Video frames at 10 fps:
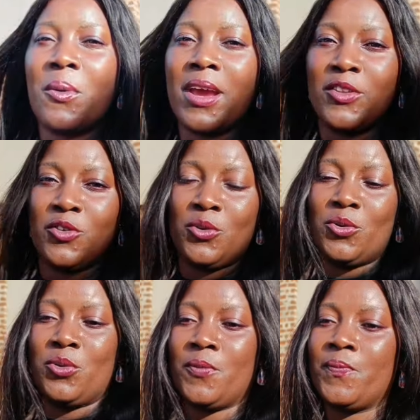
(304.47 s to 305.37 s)
were
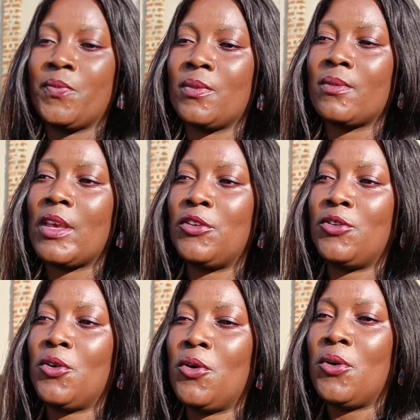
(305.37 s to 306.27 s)
two.
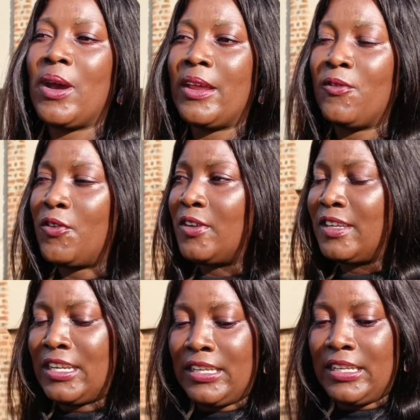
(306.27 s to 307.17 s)
So
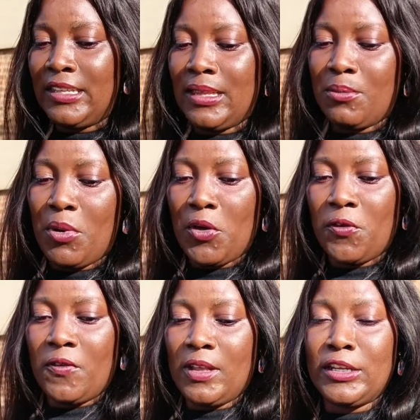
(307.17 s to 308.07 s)
unfortunately, they both
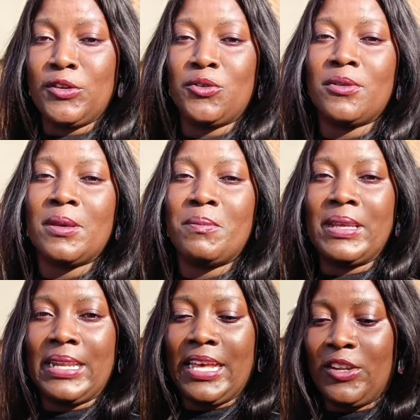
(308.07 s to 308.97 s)
fell into the
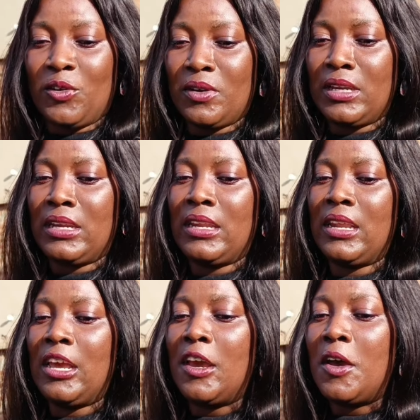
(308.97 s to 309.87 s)
pit latrine.
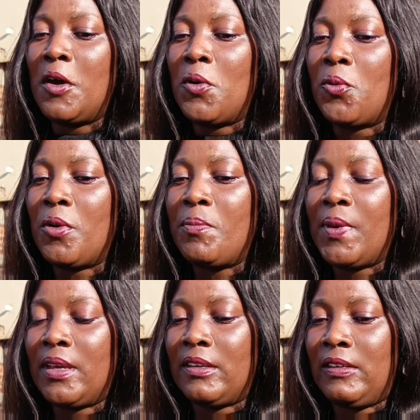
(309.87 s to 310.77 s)
We
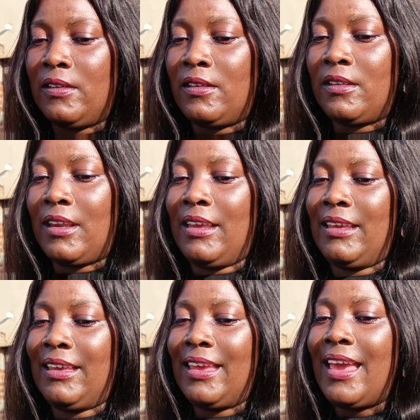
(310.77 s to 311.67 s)
picked,
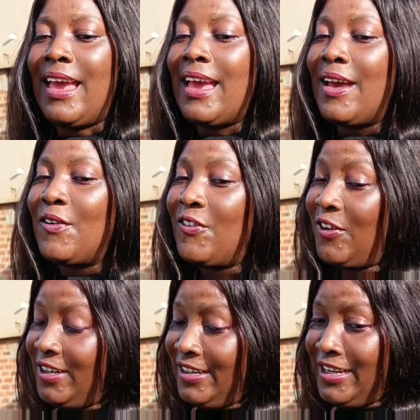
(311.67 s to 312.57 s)

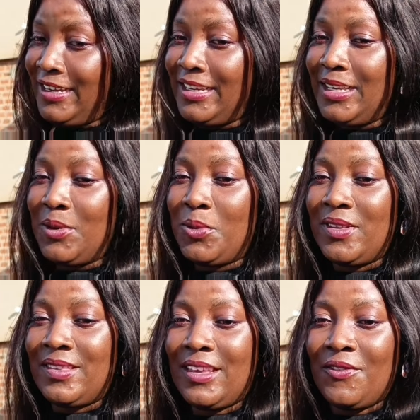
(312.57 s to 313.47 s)
fortunately, we
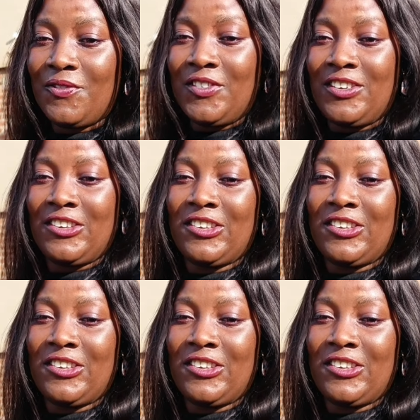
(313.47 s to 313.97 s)
saved